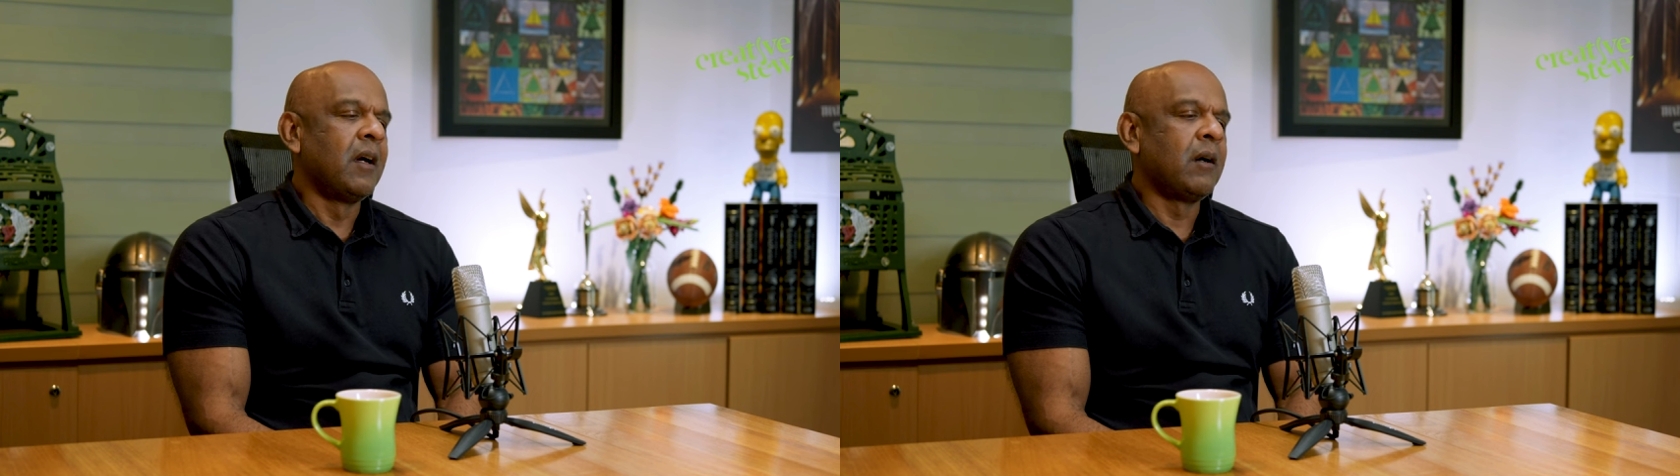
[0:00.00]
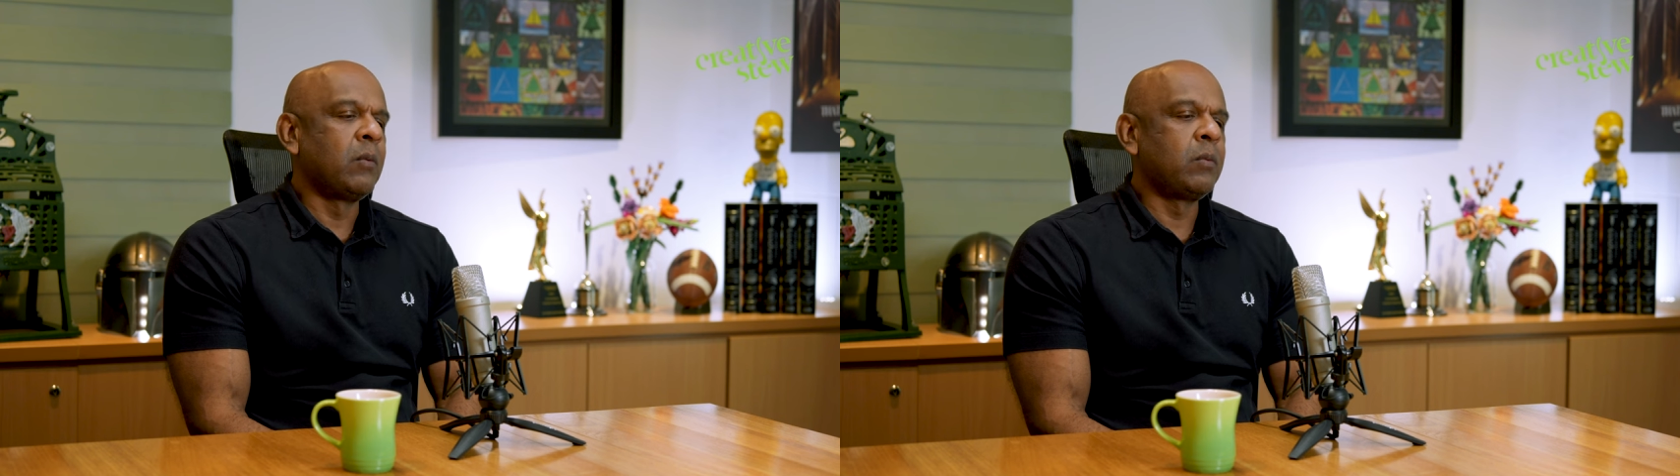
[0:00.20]

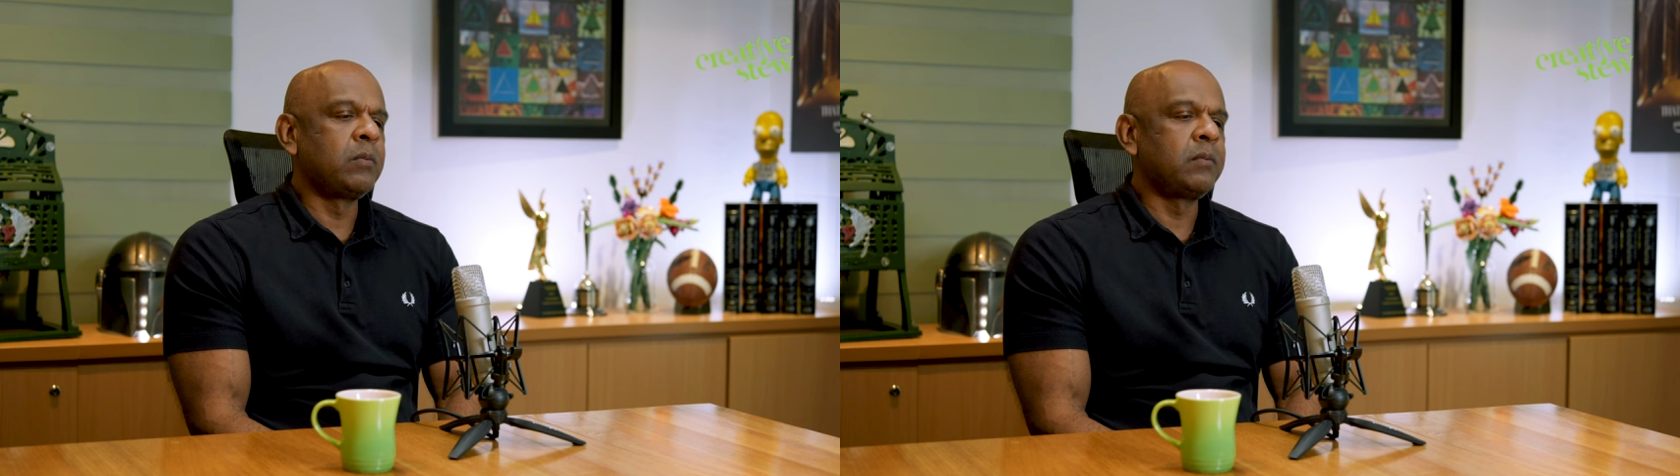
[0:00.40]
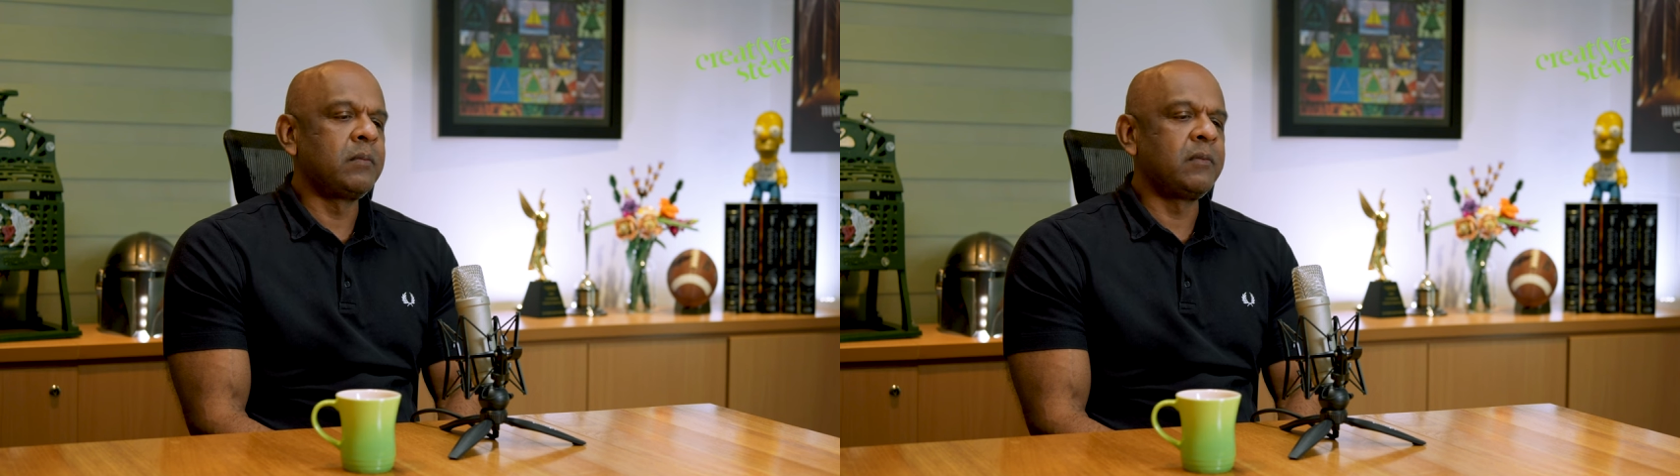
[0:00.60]

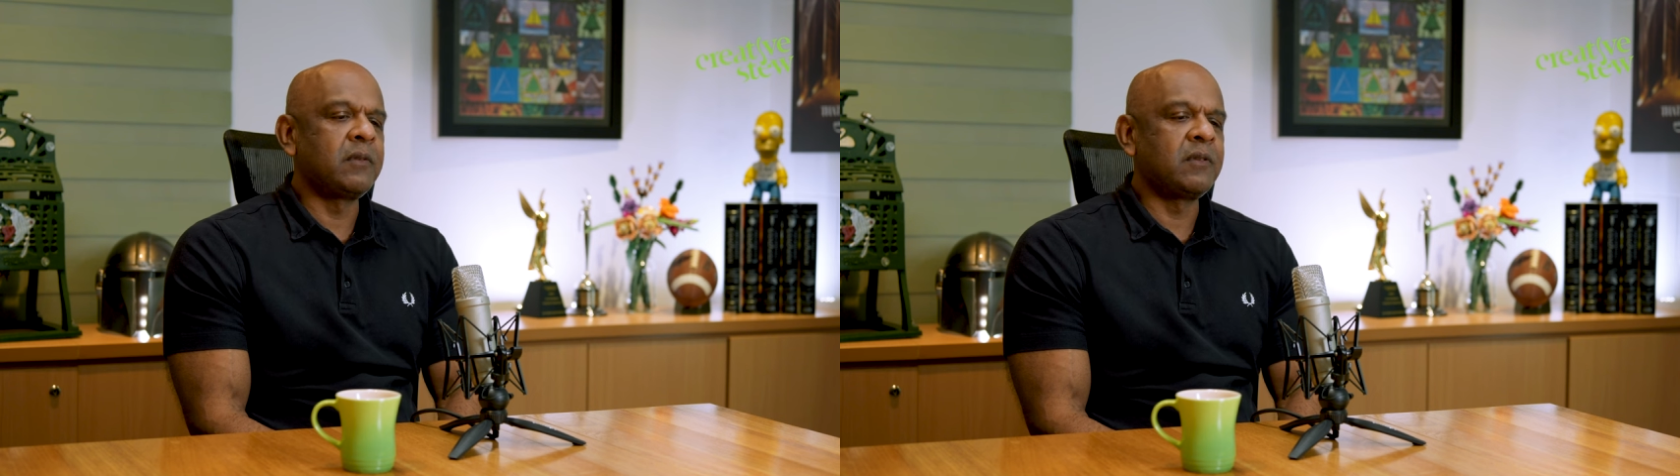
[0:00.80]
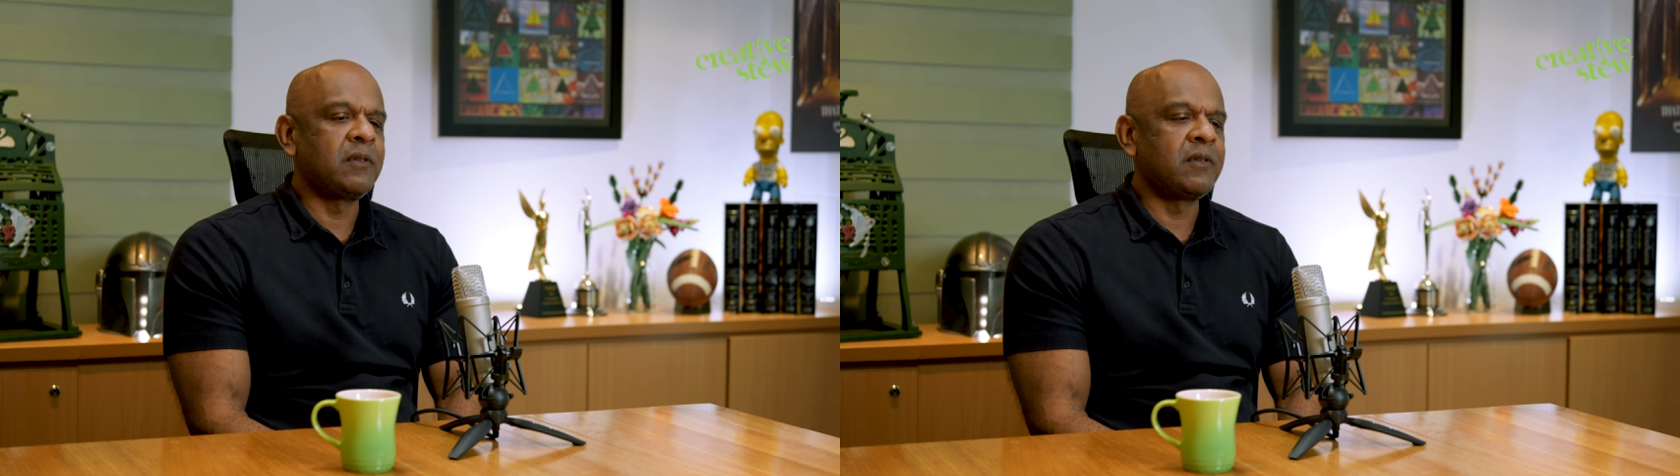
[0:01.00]

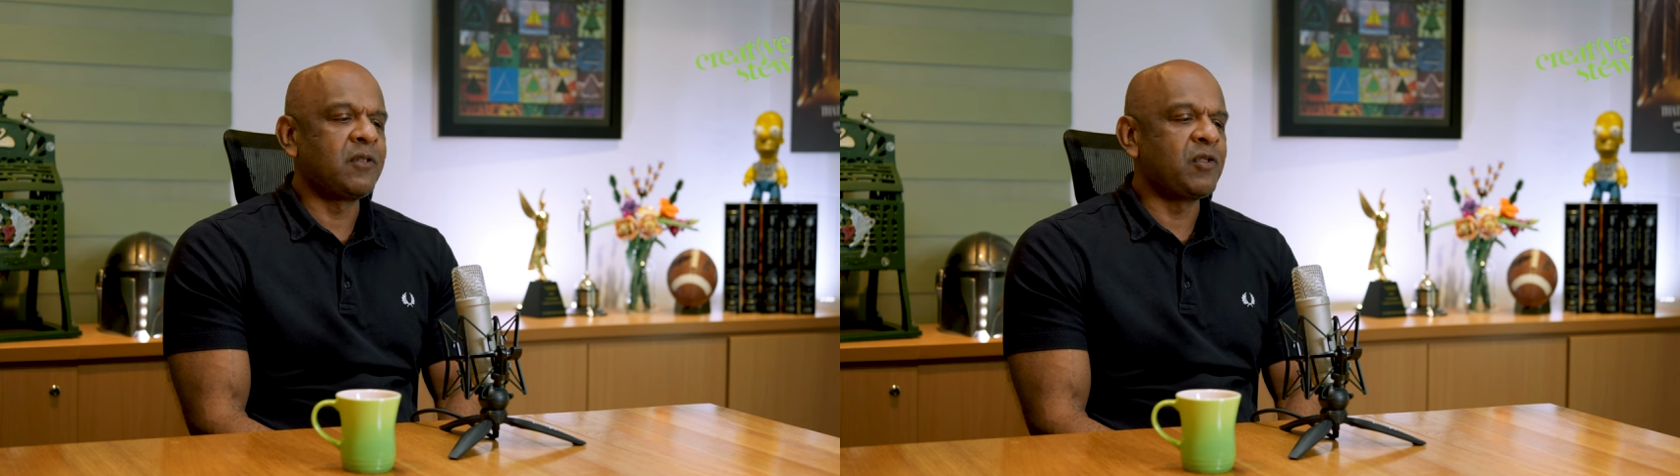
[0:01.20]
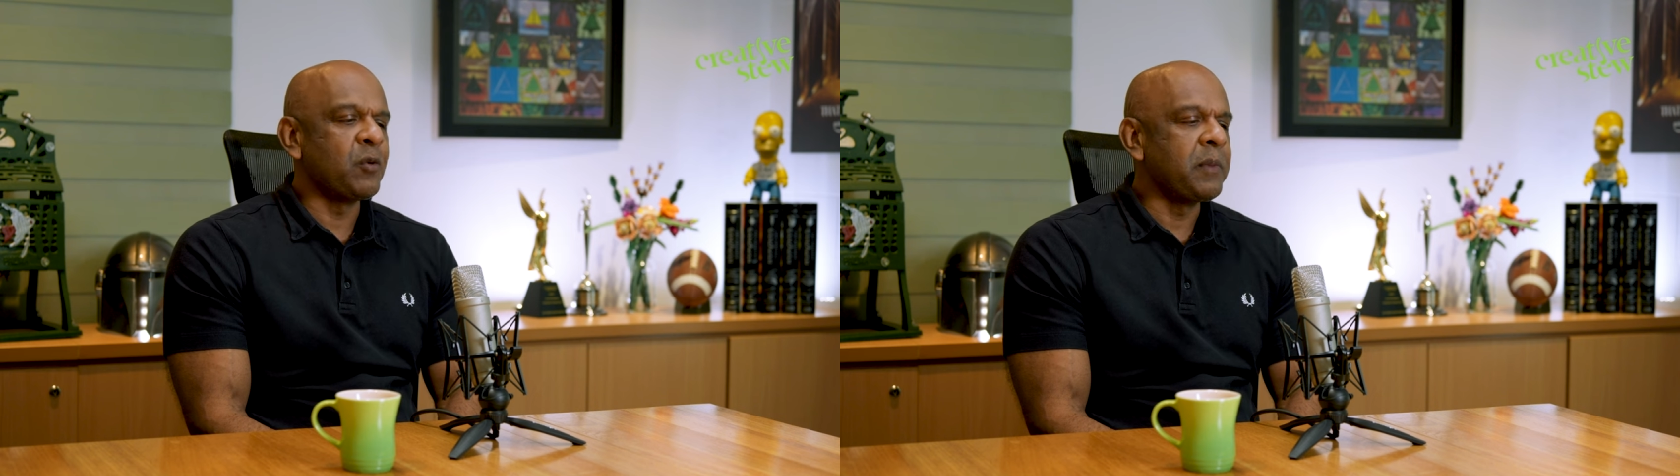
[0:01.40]

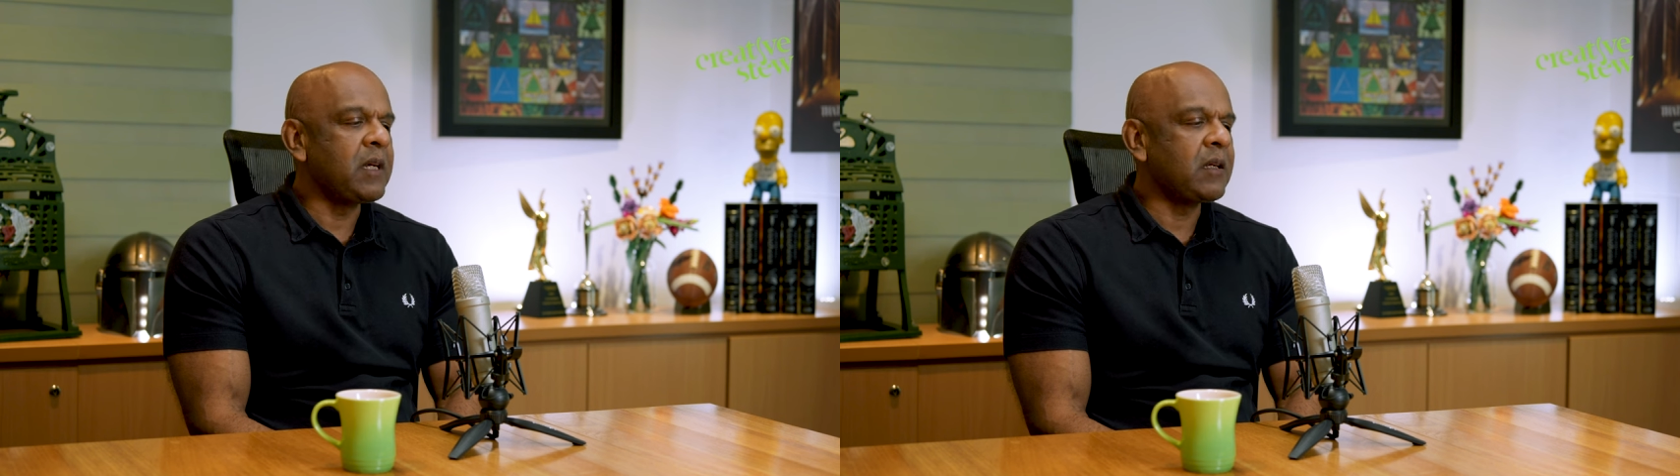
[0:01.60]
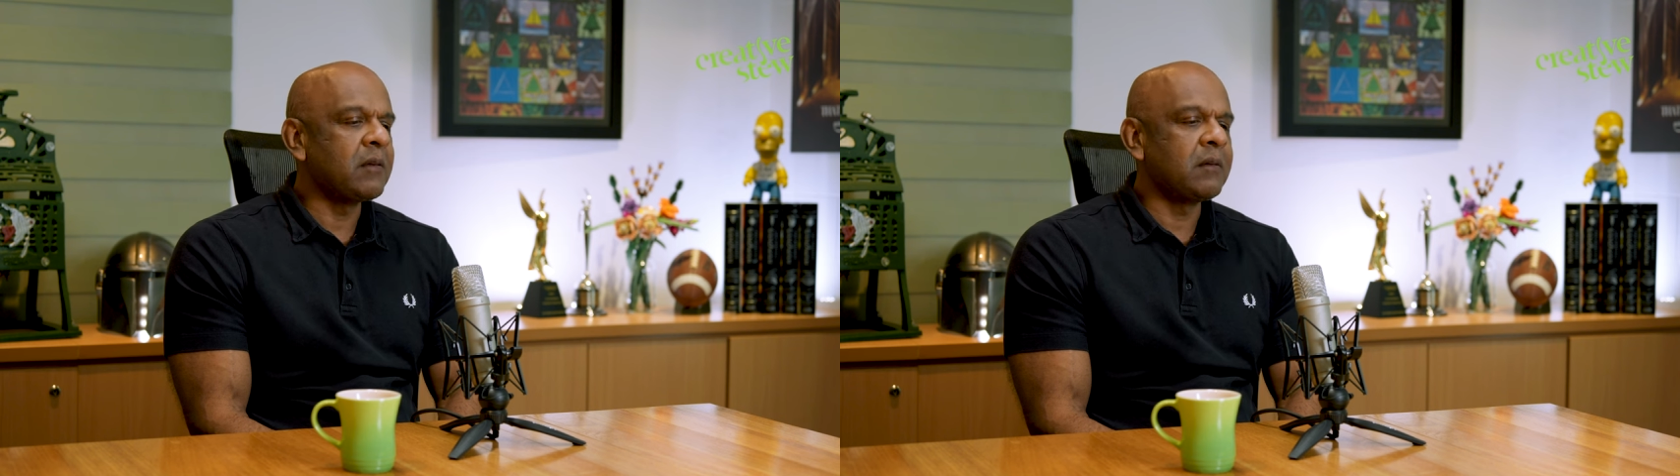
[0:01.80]
To
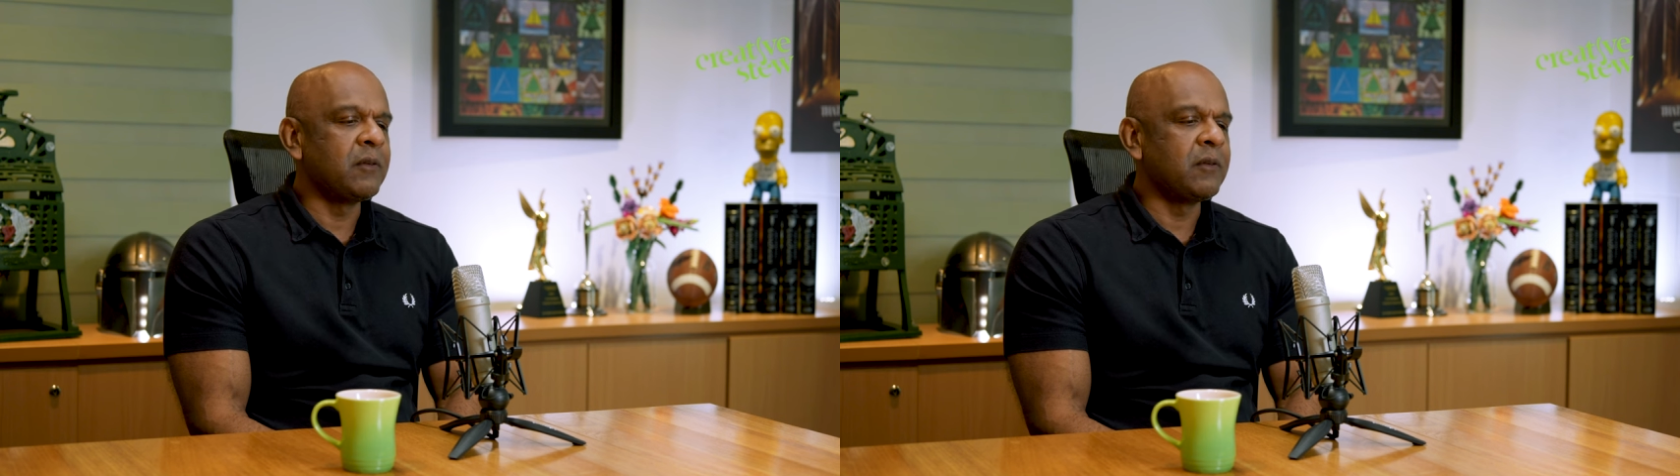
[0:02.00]
me,